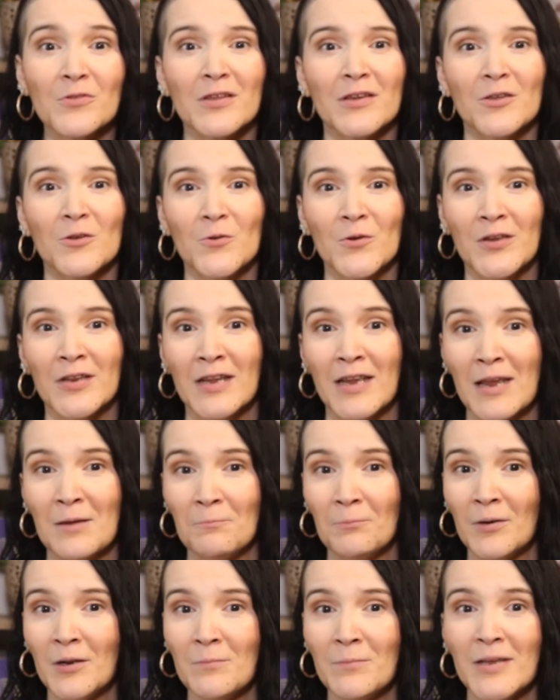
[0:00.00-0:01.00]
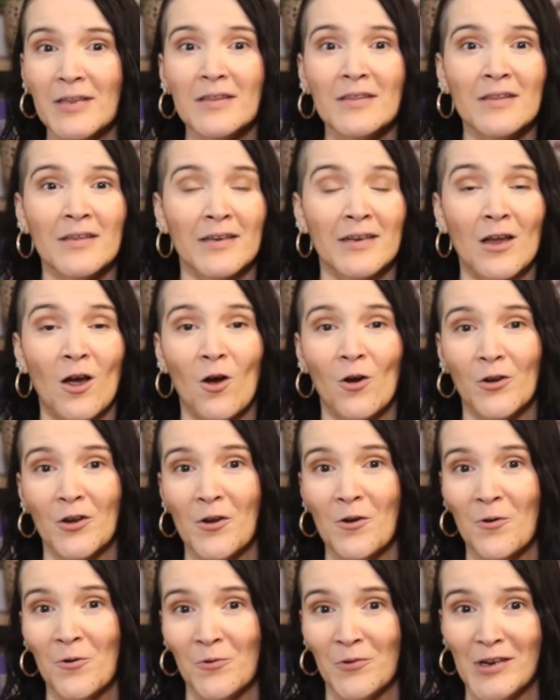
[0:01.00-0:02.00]
that you can implement in
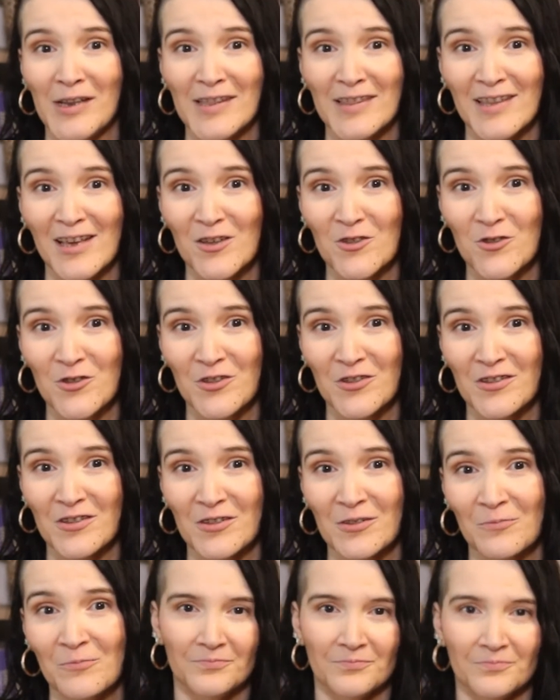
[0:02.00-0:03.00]
audio-only sessions.